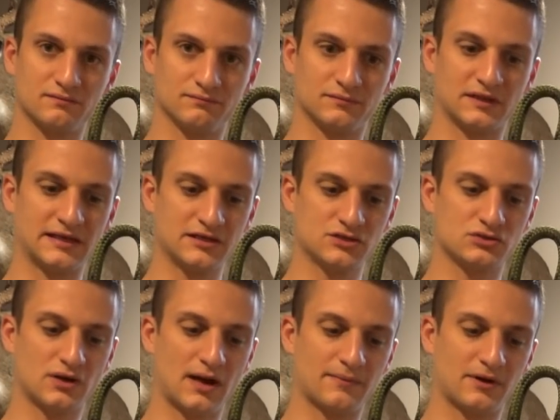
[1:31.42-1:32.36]
lead
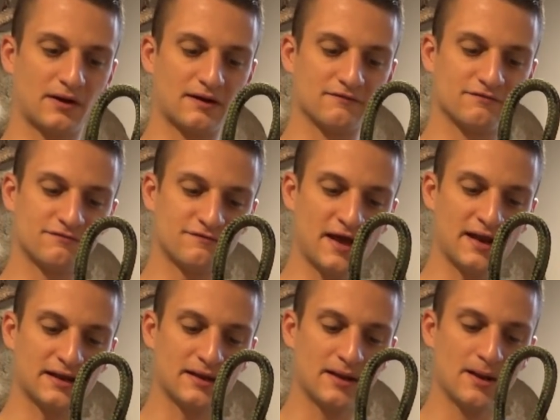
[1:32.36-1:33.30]
strap here and fed
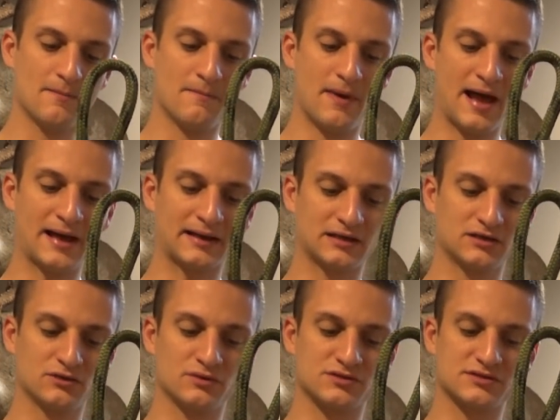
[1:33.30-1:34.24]
it back
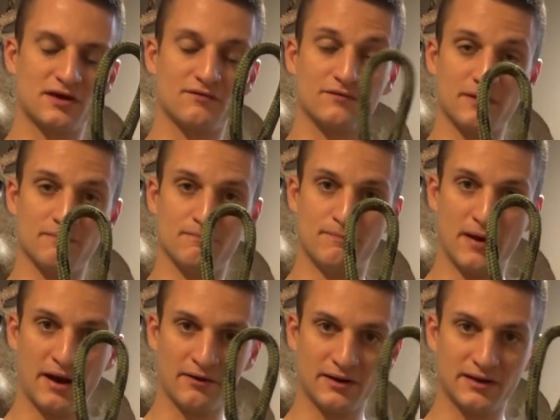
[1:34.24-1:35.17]
into itself and
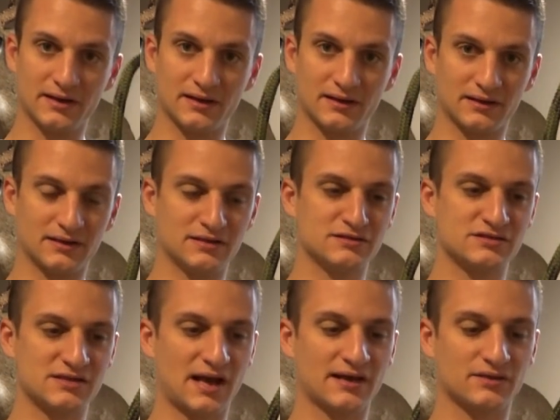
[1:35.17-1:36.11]
buried it
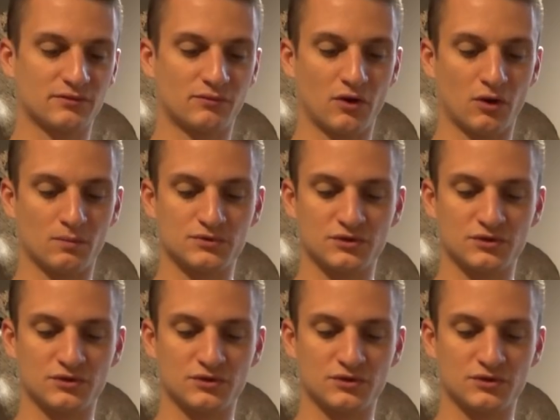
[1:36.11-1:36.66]
inside the rope.